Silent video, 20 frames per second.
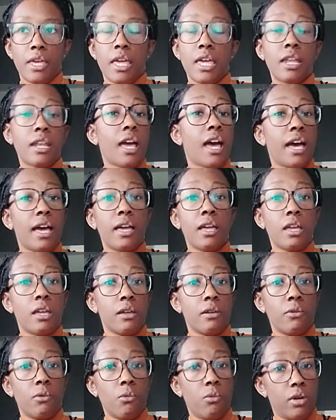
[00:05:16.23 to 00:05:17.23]
And
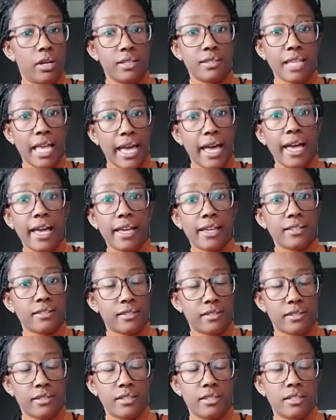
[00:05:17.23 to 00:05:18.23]
I was
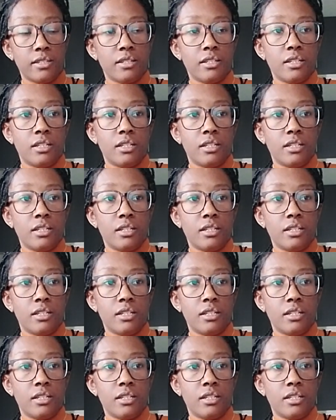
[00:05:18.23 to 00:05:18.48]
asked